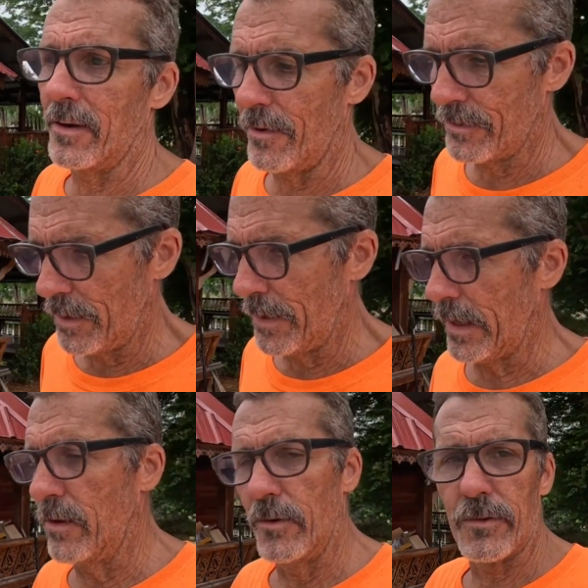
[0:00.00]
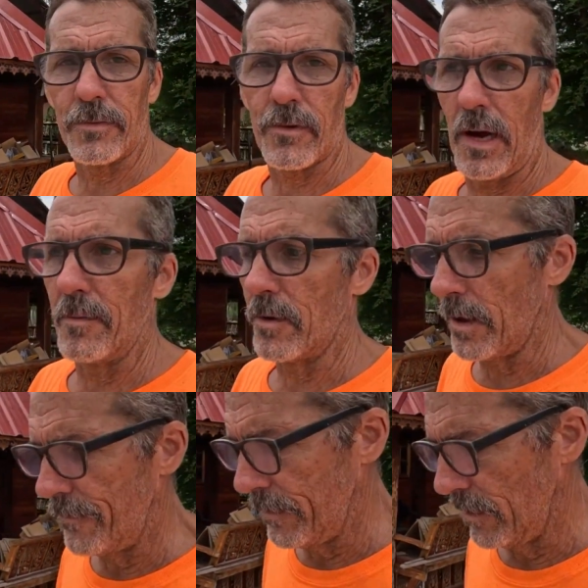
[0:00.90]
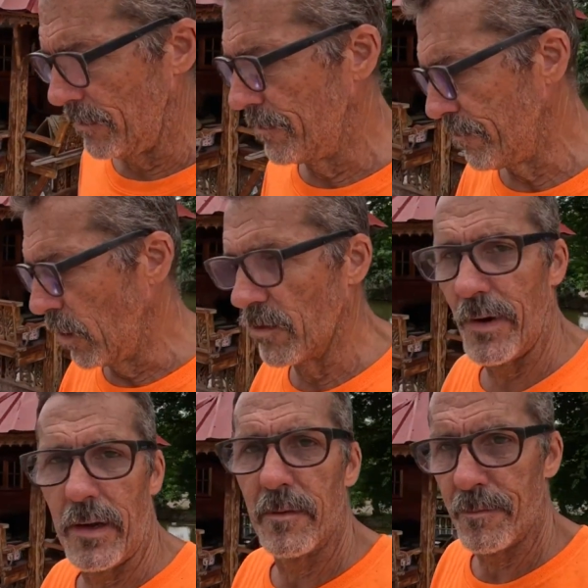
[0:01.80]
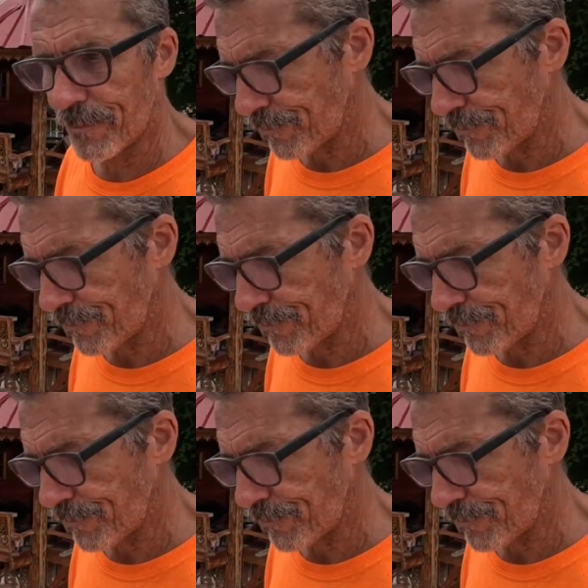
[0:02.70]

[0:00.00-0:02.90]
you know, every time I get a new subscriber, I feel motivated.